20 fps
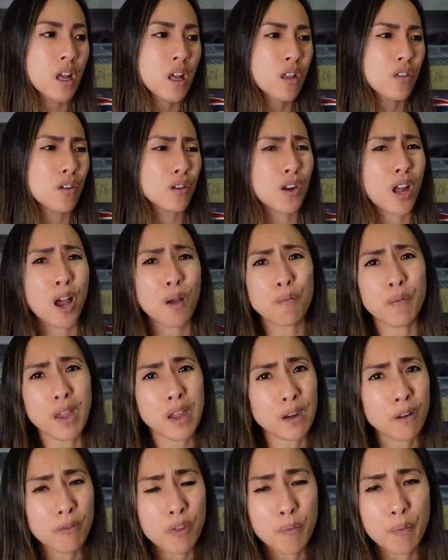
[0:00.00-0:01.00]
They're not
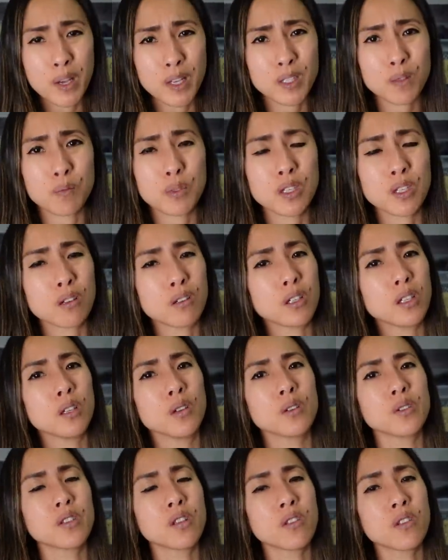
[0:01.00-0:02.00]
made of the best
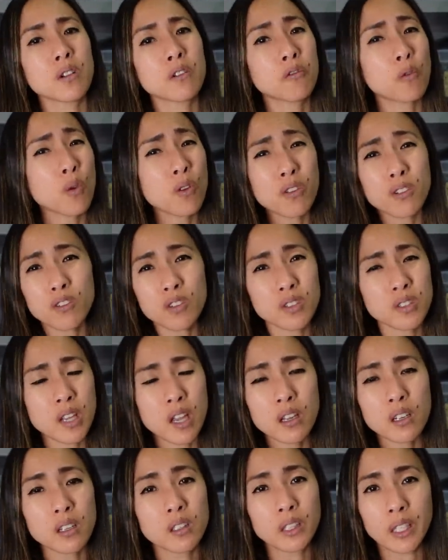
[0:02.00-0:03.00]
materials, and therefore they're just
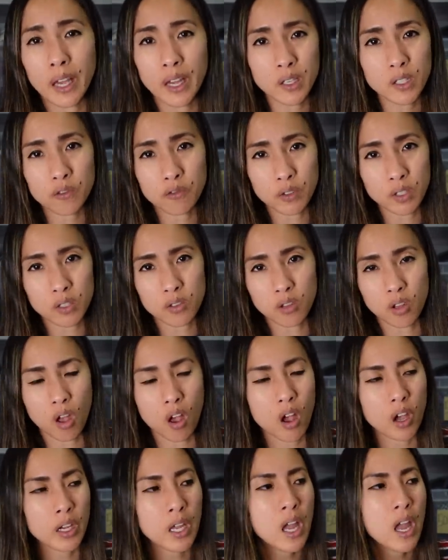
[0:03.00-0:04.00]
not going to last for as
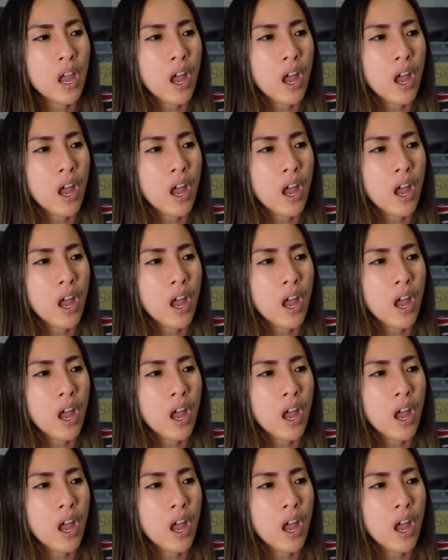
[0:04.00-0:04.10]
long.